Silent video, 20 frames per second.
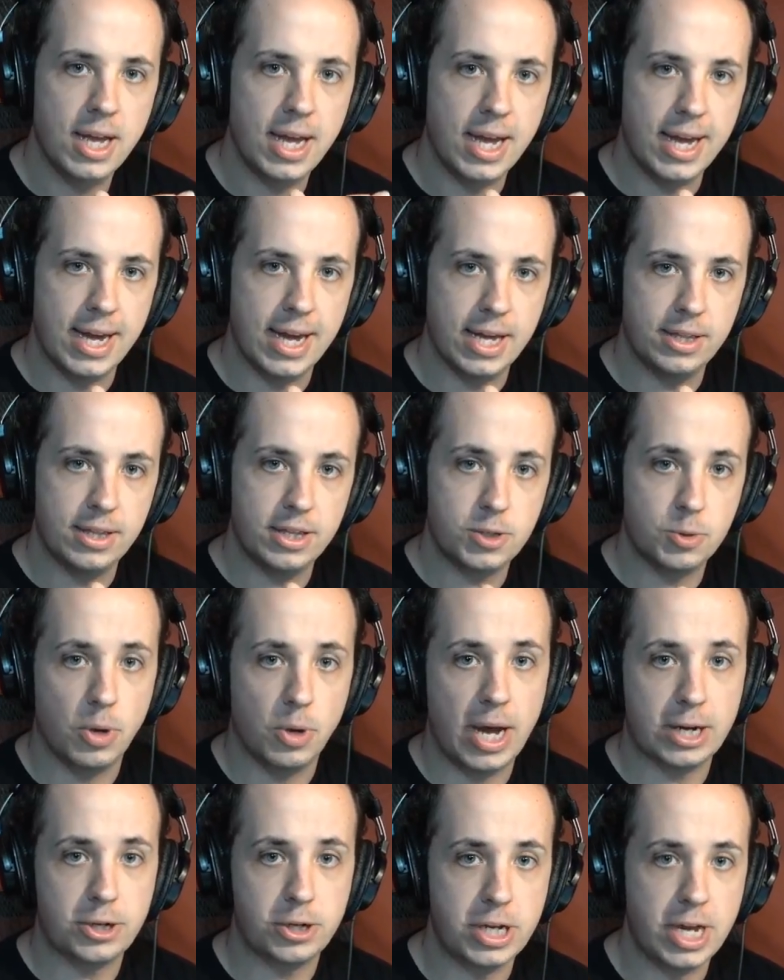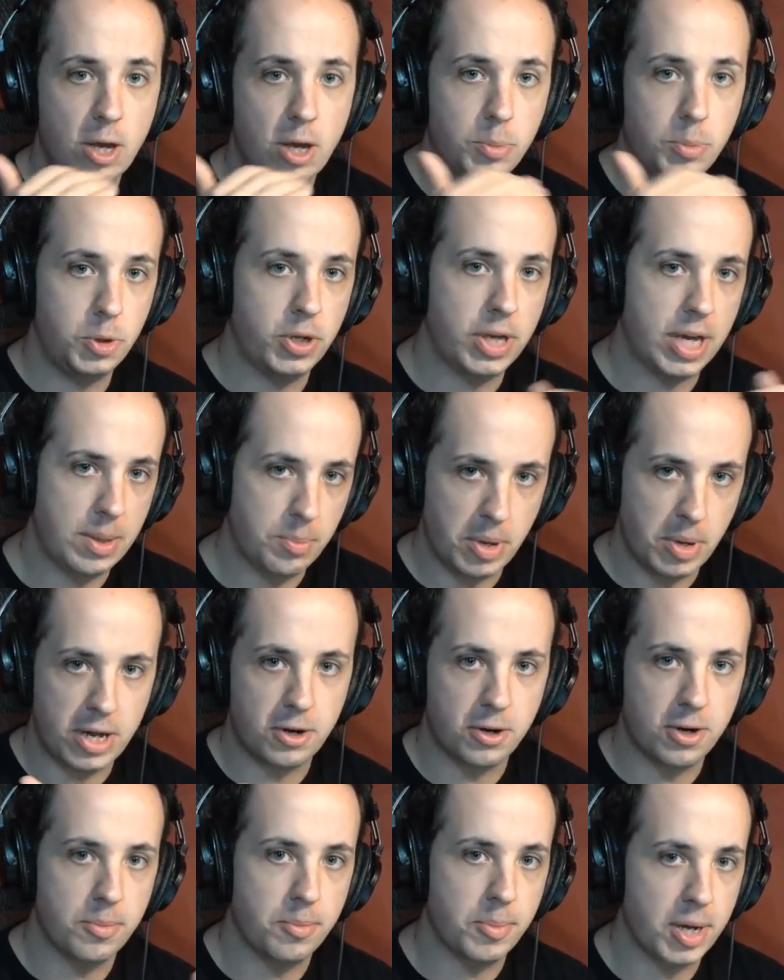And this will actually help you get
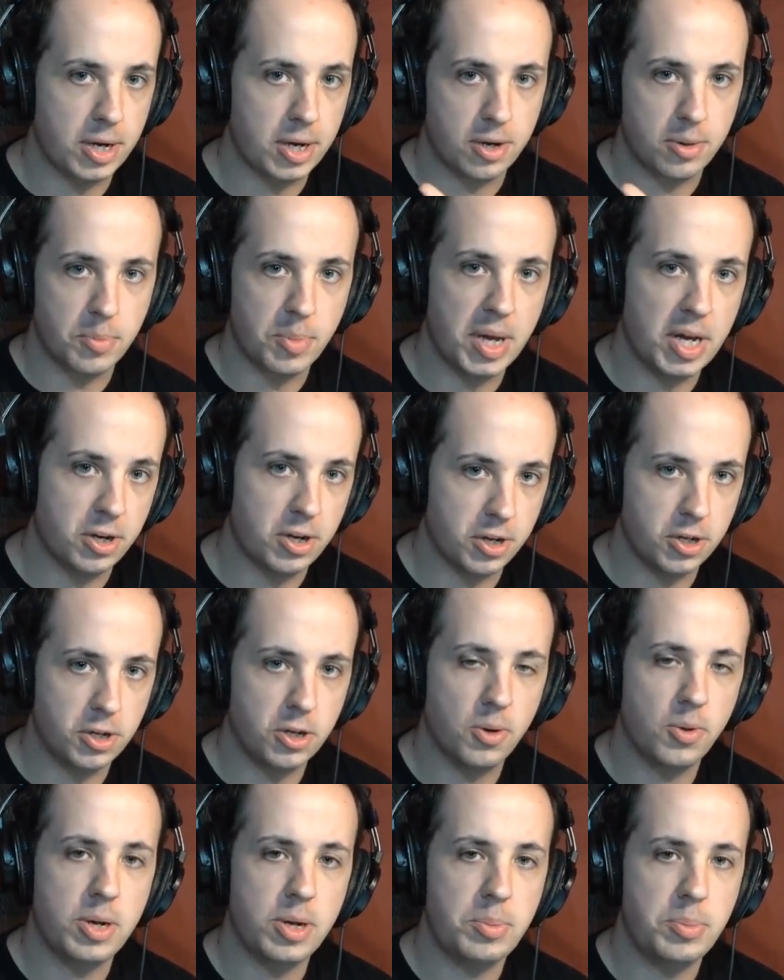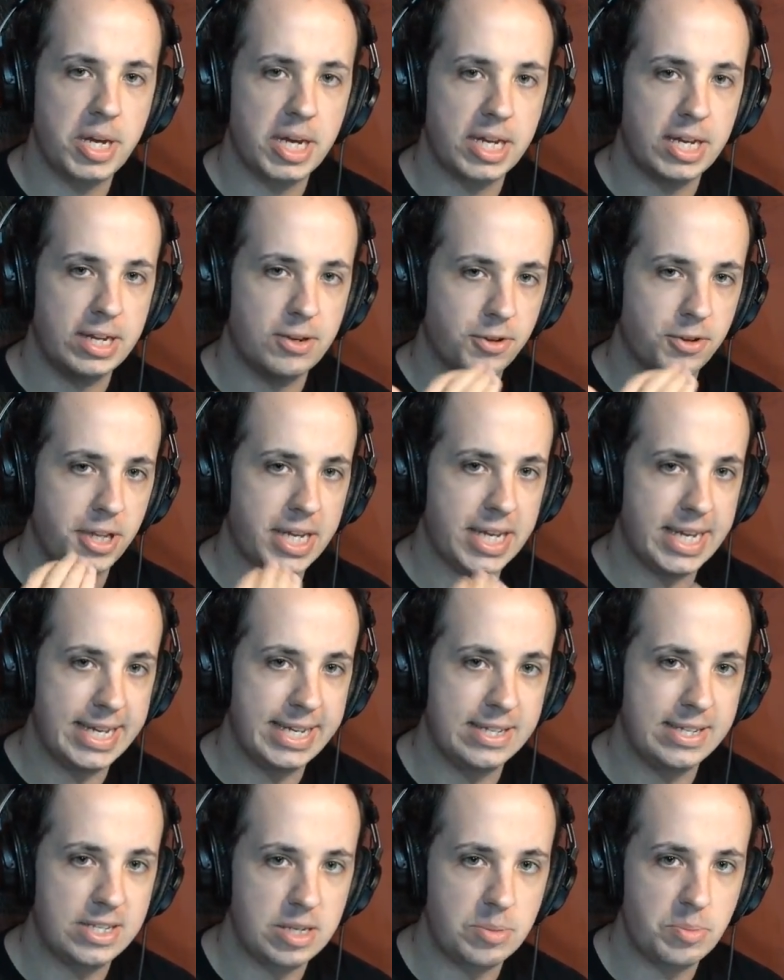better and better and better. You don't want to pick really
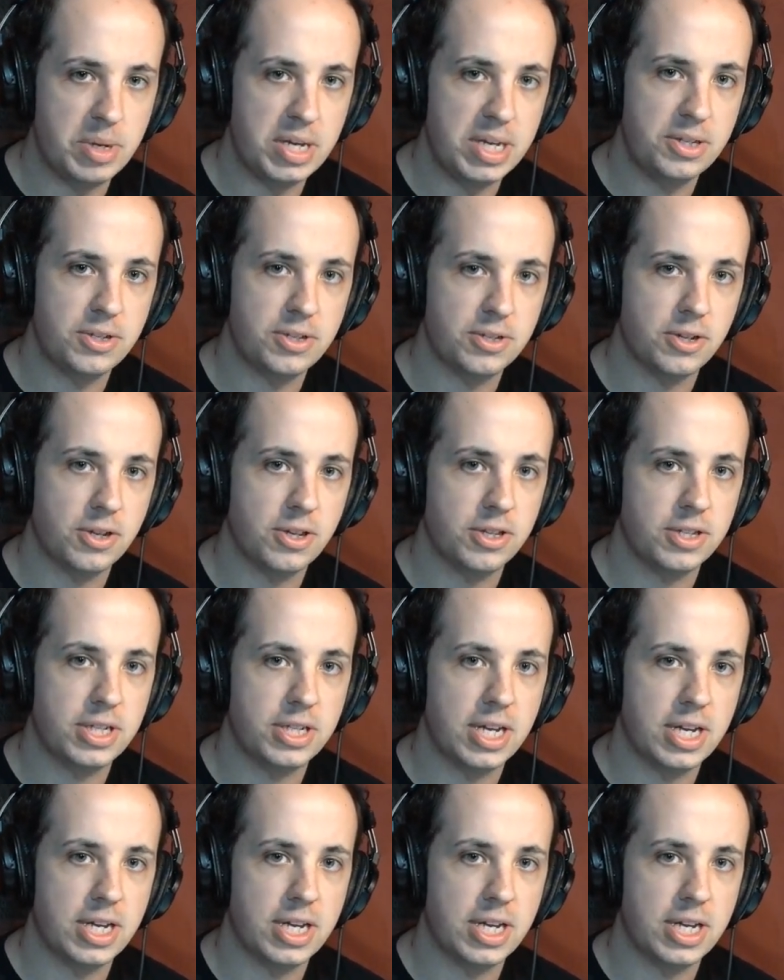easy pieces all the